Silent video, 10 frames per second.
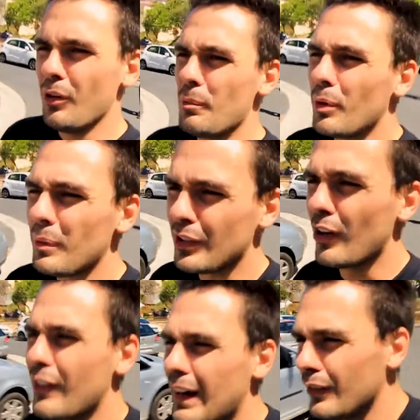We probably
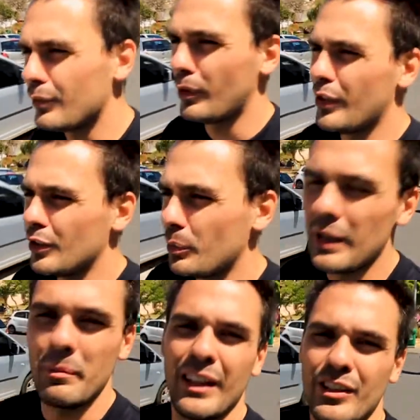drove around for a good
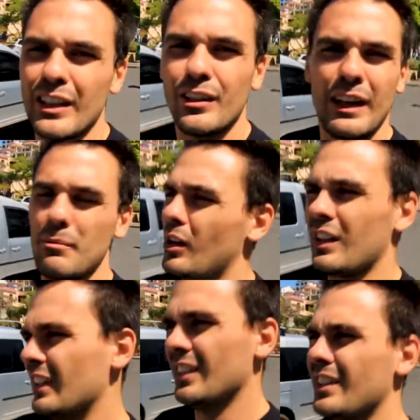20 minutes trying to find
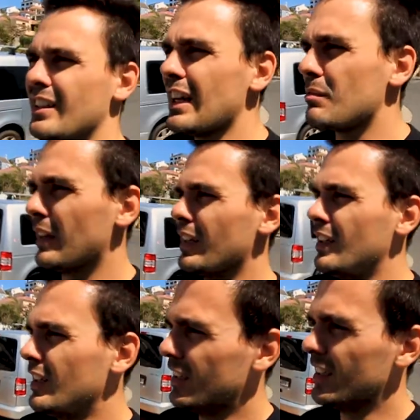parking. It's a nightmare.
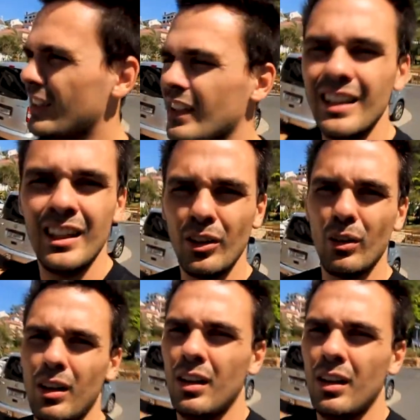Yo.